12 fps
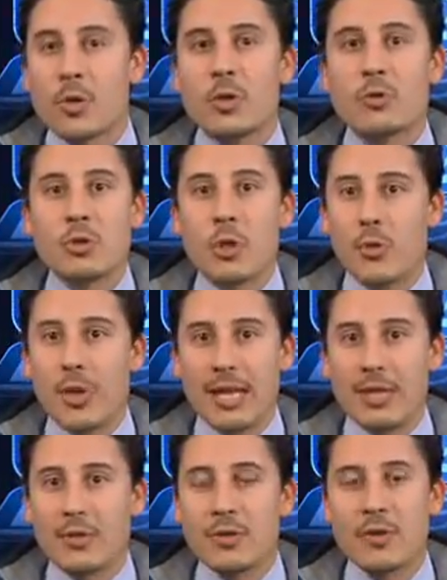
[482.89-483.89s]
to
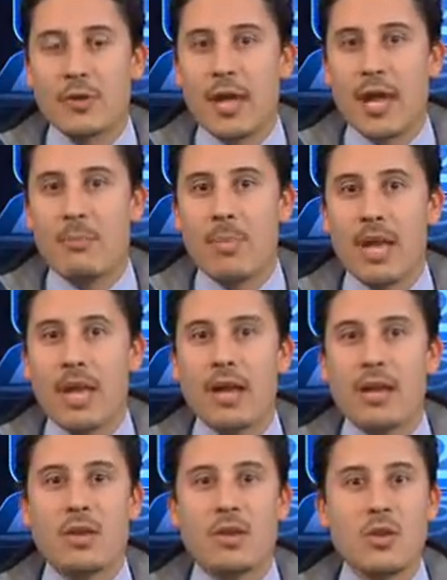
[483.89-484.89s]
donate to your
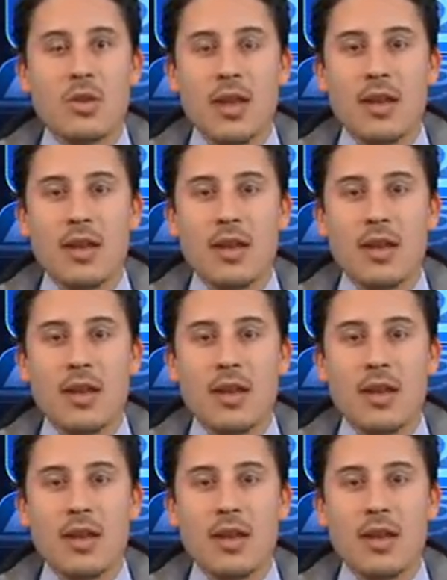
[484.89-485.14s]
campaign,